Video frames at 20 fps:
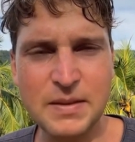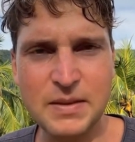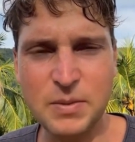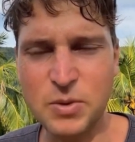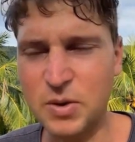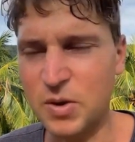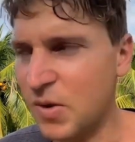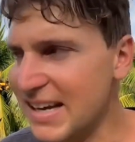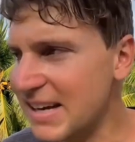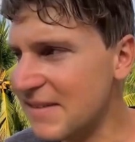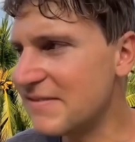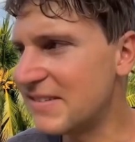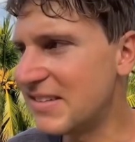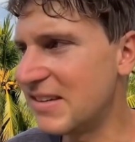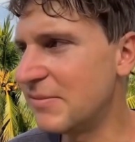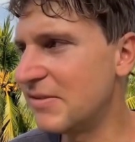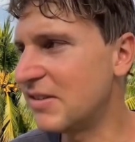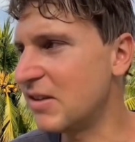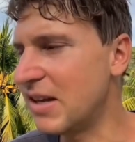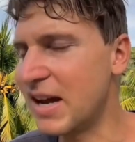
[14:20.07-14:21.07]
You don't have to
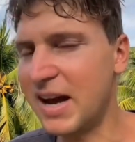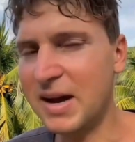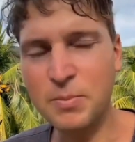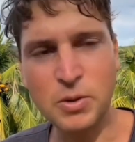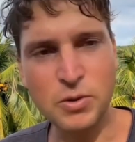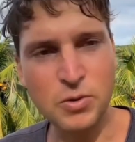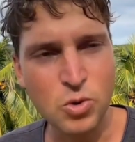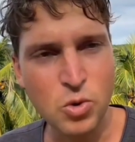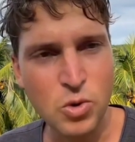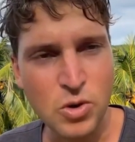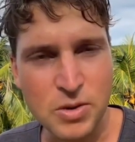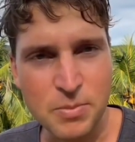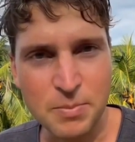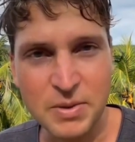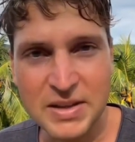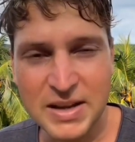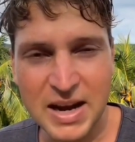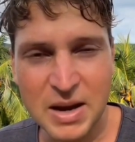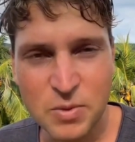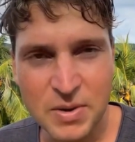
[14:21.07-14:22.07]
subscribe, of course,
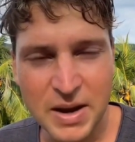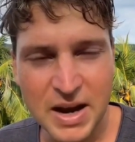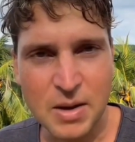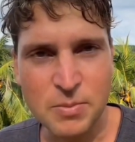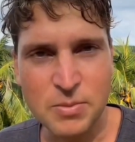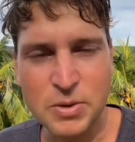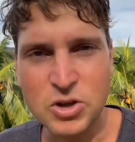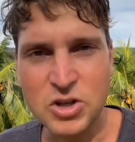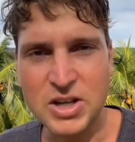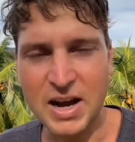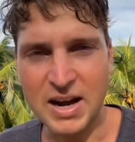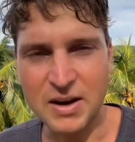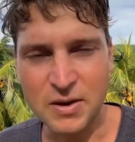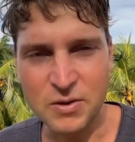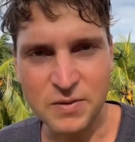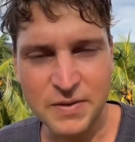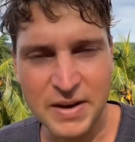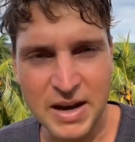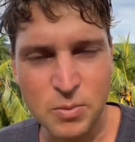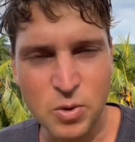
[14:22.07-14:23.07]
but that would help the
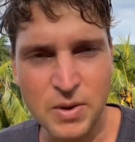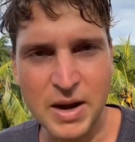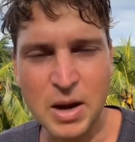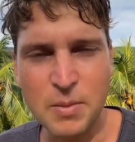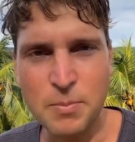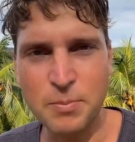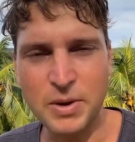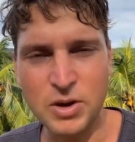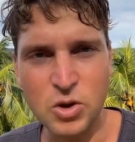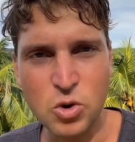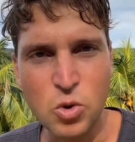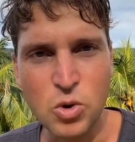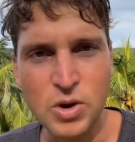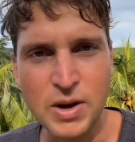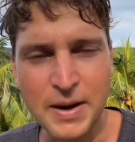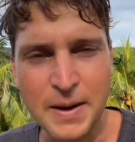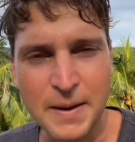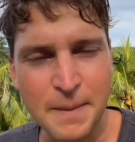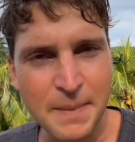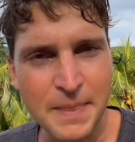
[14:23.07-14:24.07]
channel, that would help
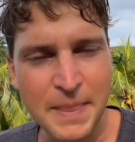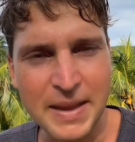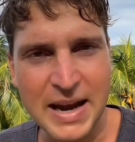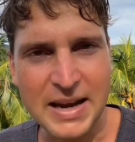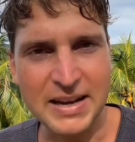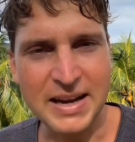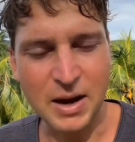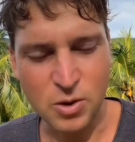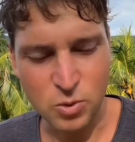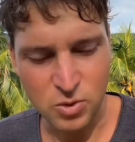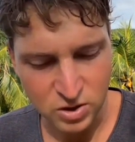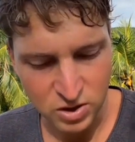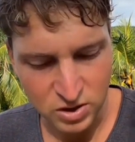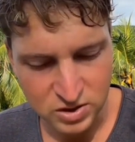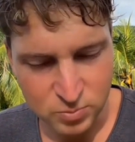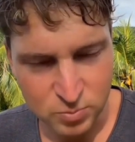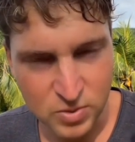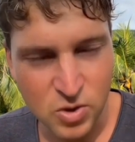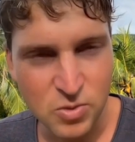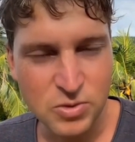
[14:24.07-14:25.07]
Bitcoin, and that would
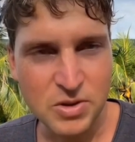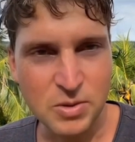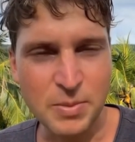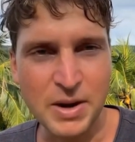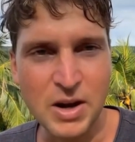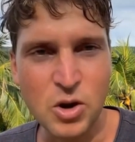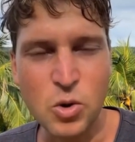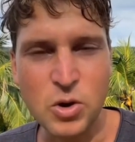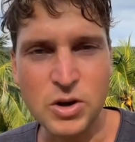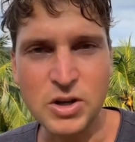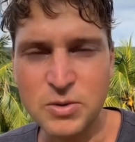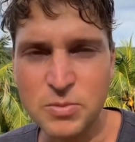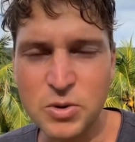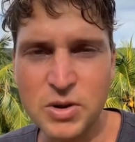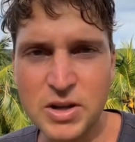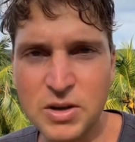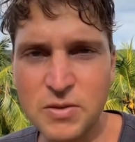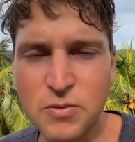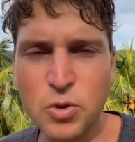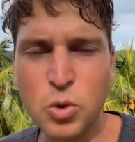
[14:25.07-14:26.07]
just move the Bitcoin
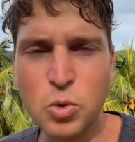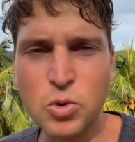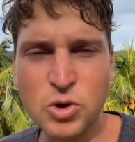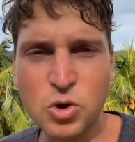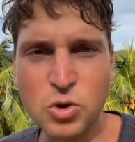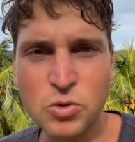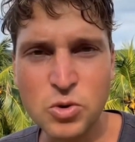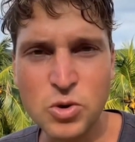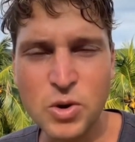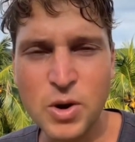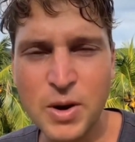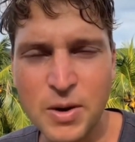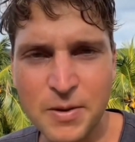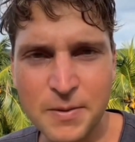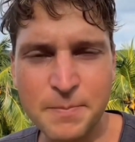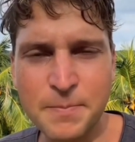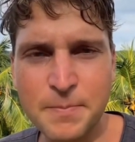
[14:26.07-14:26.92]
community forward overall.